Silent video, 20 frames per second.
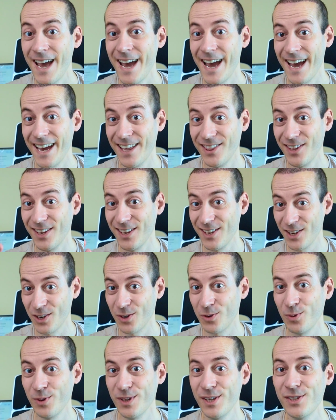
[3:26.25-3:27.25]
and
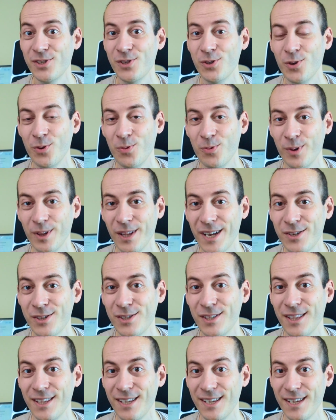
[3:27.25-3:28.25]
increase your
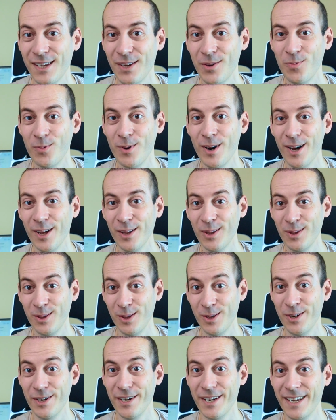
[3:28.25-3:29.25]
velocity while
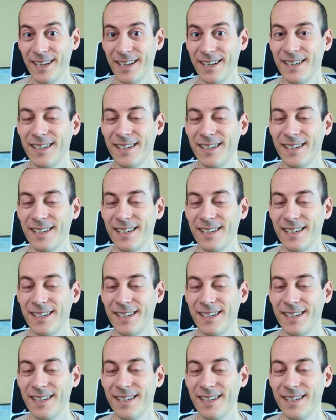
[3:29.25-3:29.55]
learning.